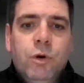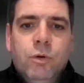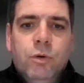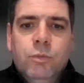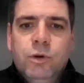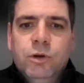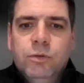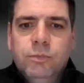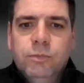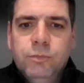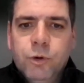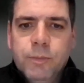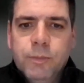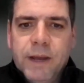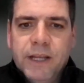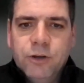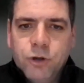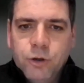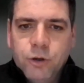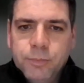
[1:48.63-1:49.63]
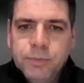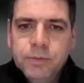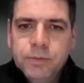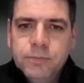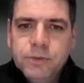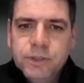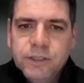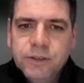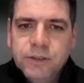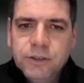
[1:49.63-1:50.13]
will make up
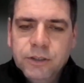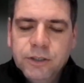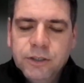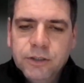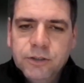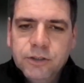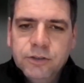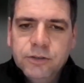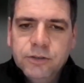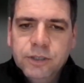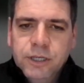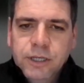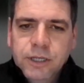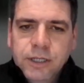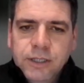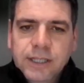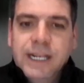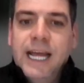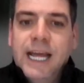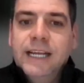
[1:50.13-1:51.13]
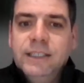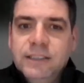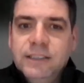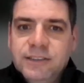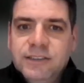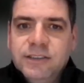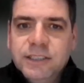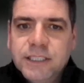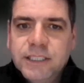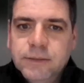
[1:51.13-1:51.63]
the
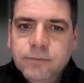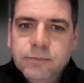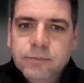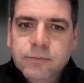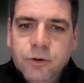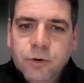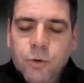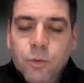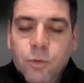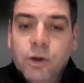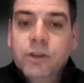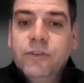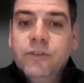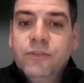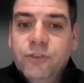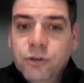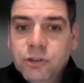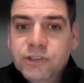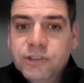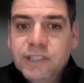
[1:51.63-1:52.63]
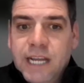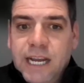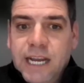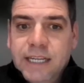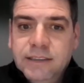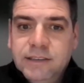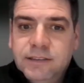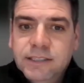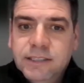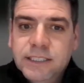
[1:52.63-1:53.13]
ladies team, or one of the first
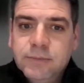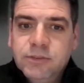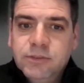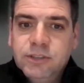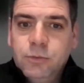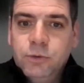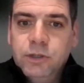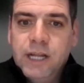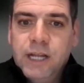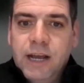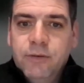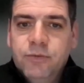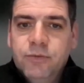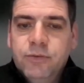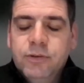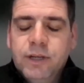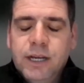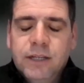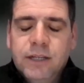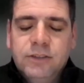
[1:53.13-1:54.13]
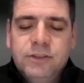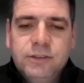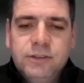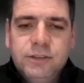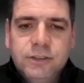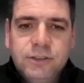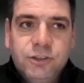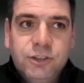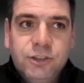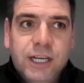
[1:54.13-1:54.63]
ladies teams that we'll have at
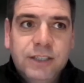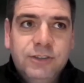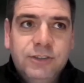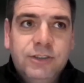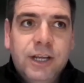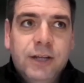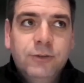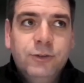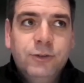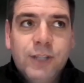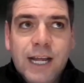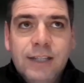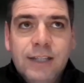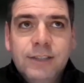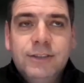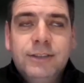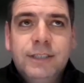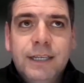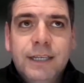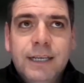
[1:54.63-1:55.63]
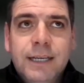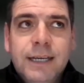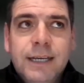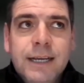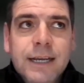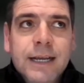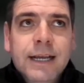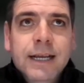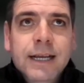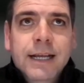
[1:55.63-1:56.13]
Chasetown. So
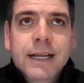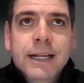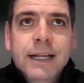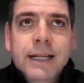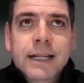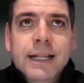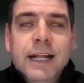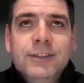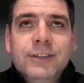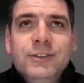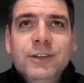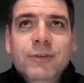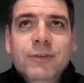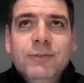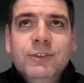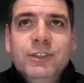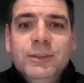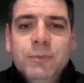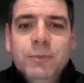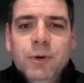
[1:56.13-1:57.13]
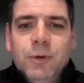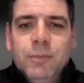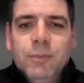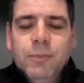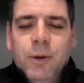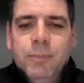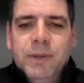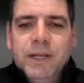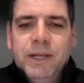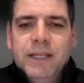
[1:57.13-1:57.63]
that's obviously
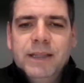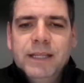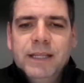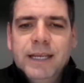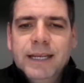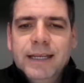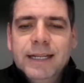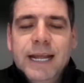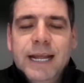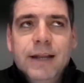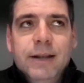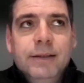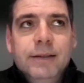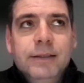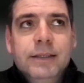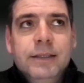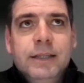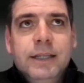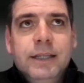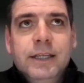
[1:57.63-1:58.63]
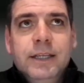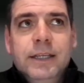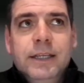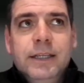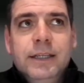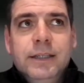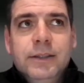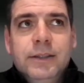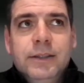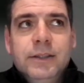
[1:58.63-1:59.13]
my big thing. And then
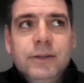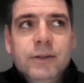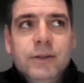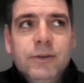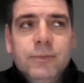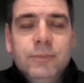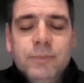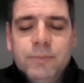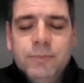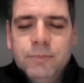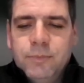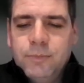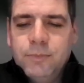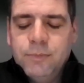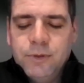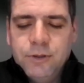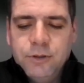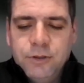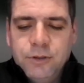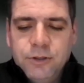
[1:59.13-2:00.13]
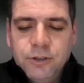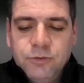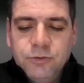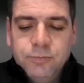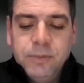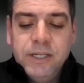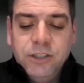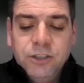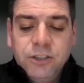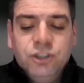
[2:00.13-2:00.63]
being
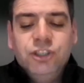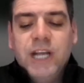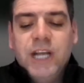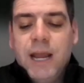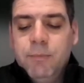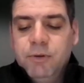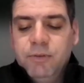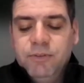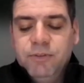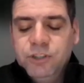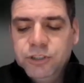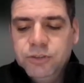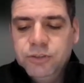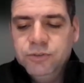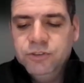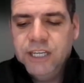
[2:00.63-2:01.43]
the chairman of the